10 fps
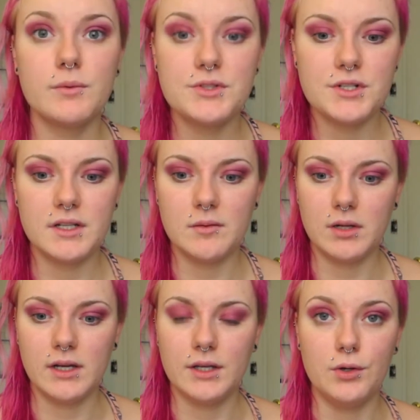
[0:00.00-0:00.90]
once you're done
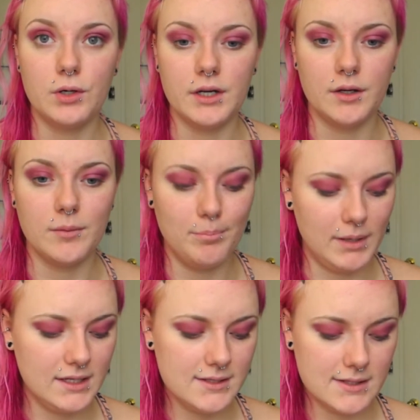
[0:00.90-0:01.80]
applying your
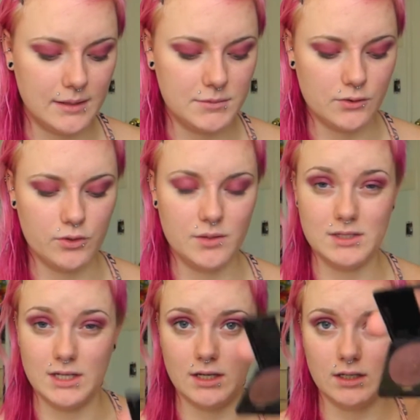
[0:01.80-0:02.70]
base, I'm just going to
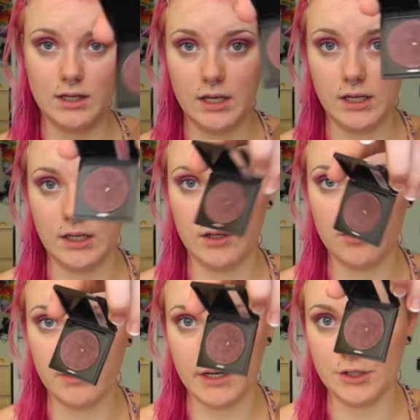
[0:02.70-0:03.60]
be taking a
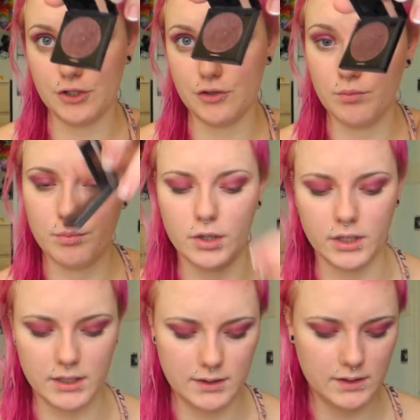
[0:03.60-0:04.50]
reddish
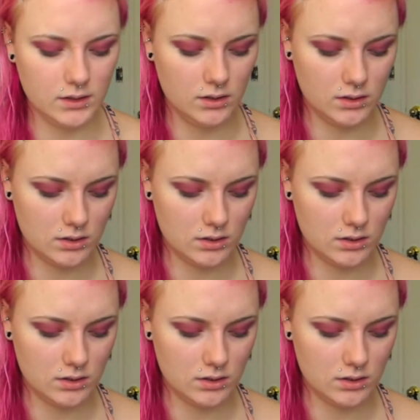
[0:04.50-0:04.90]
burgundy.